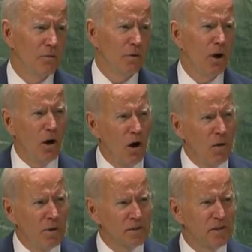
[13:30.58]
We
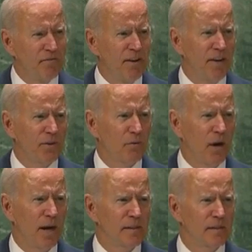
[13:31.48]
all must defend the
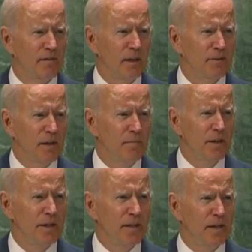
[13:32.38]
rights of
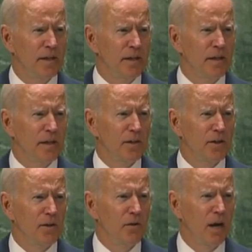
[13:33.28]

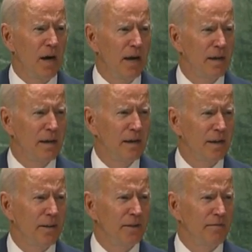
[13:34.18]
LGBTQI
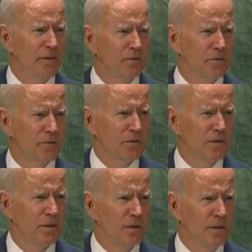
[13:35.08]
individuals
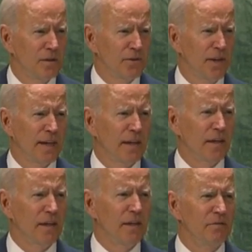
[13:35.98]
so they
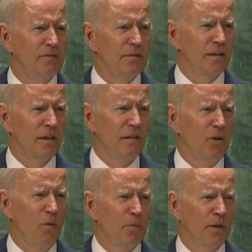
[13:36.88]
can live and love
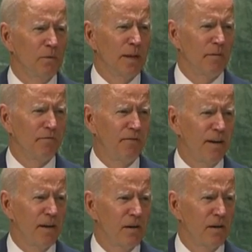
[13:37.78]
openly without
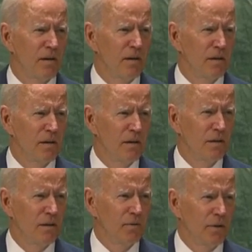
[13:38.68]
fear,
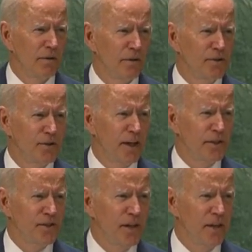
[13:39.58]
whether it's
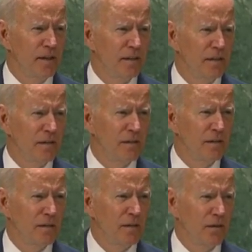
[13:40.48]
Chechnya
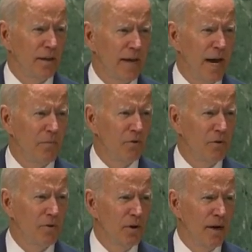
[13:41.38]
or
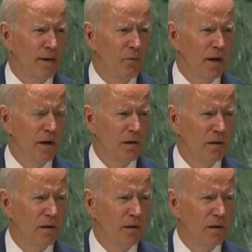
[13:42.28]
Cameroon or anywhere.